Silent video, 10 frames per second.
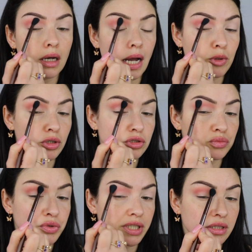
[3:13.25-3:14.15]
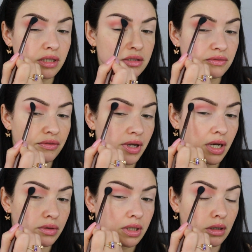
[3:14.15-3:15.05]
I'm going to bring this
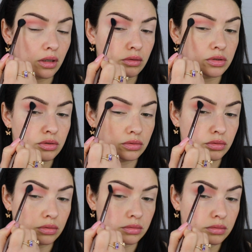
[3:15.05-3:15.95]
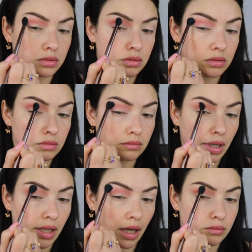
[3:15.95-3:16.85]
very close to
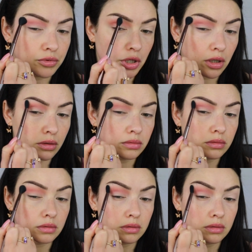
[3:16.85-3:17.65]
my eyebrow,